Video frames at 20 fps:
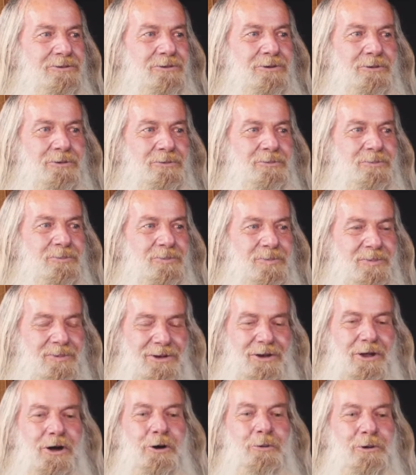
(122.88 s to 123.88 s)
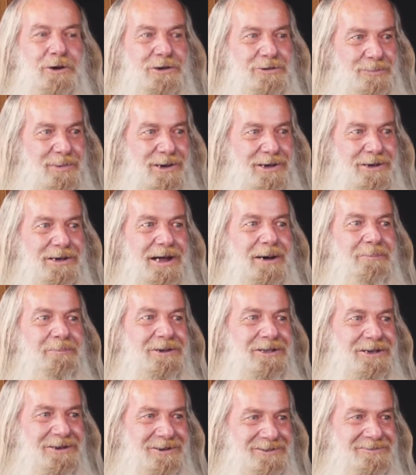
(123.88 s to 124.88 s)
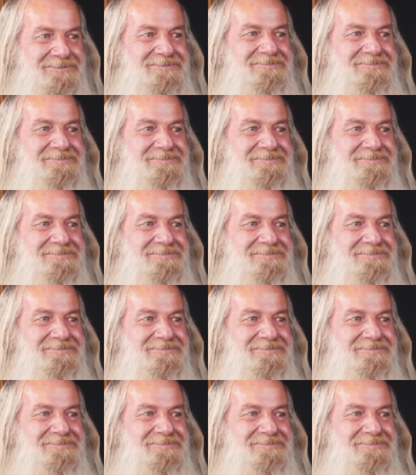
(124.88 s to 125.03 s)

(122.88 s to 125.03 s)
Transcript: or, no, it's me coming in.